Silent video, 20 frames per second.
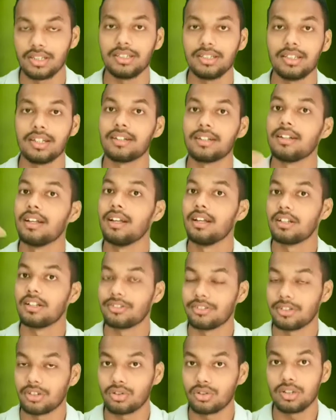then
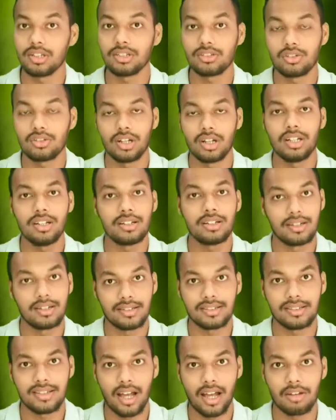the clay soil, it
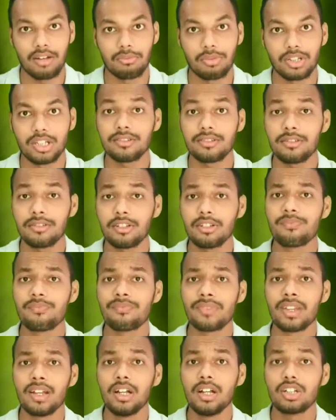is higher because the
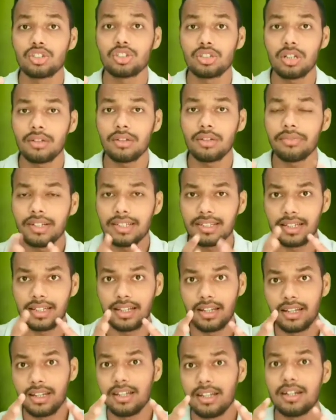surface
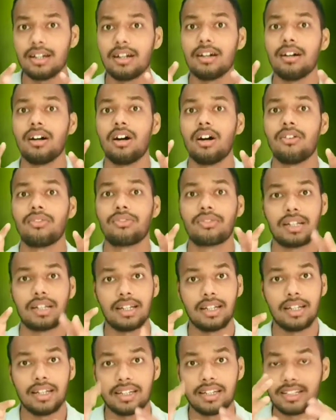area of
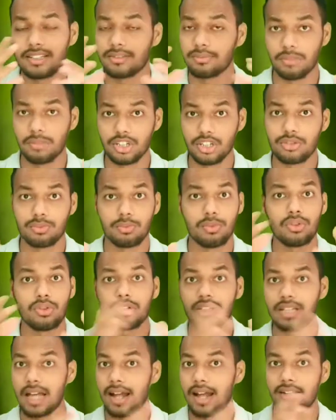clay is much more
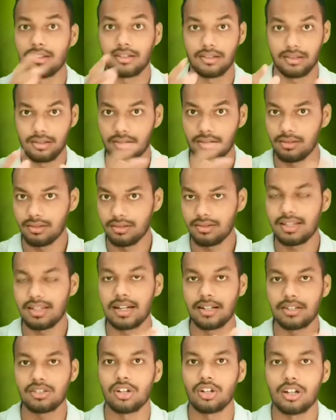than
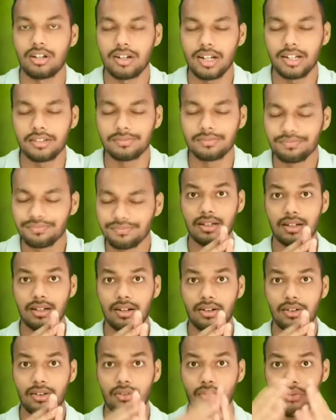sandy soil, right?
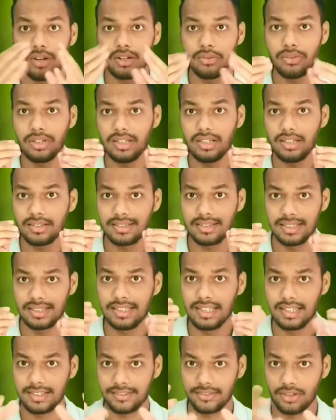When we
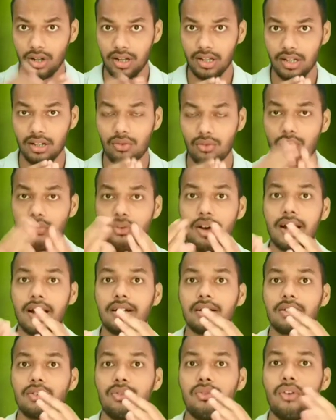see a soil,
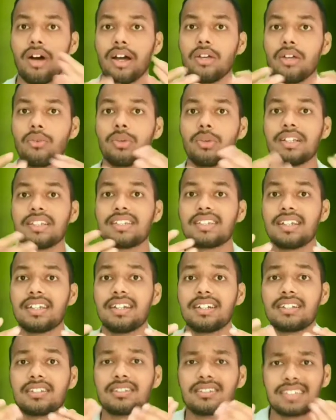why we say
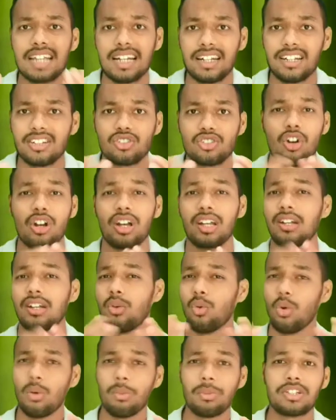it sandy soil,
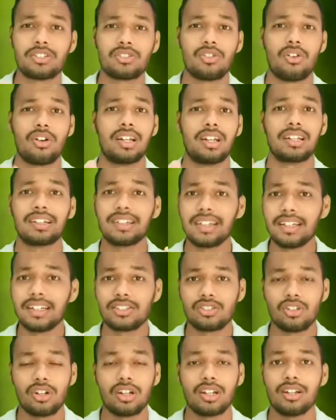loamy soil, clay
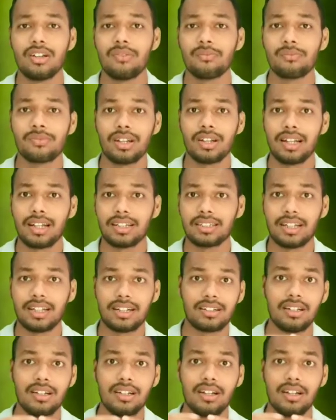soil, like that?